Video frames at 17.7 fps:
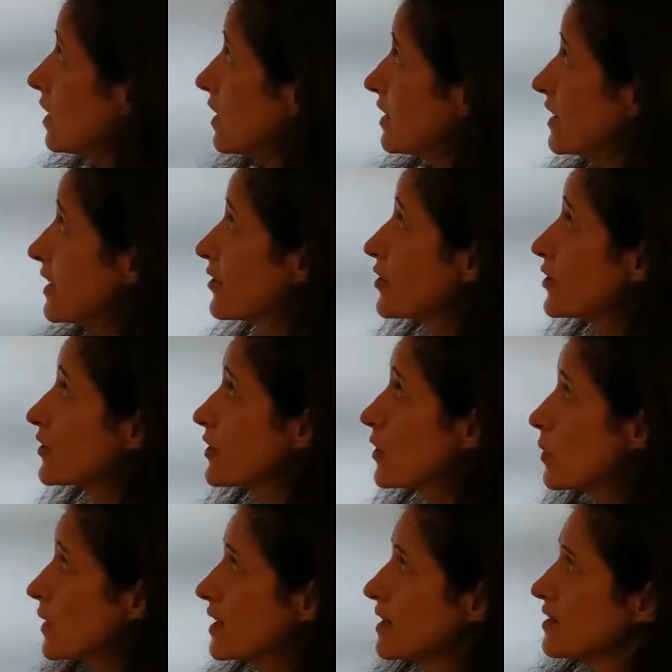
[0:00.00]
Now you're
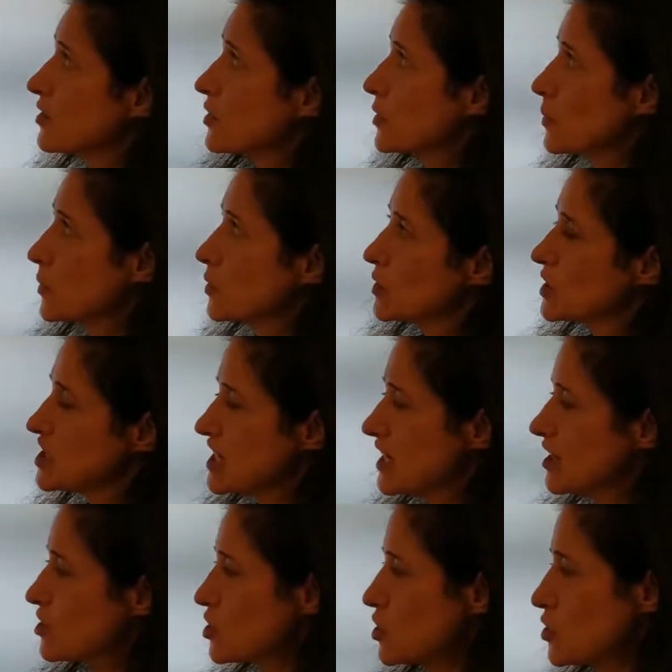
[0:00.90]
going in through a
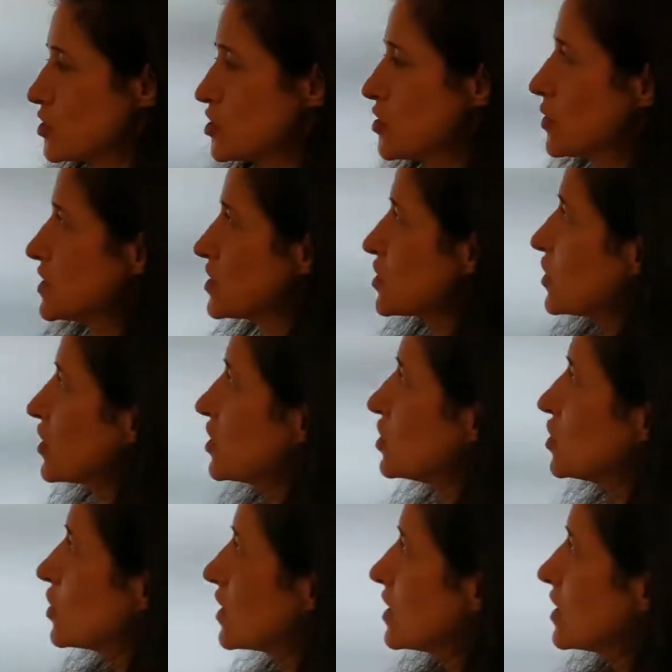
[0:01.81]
teacher, so it's going to look a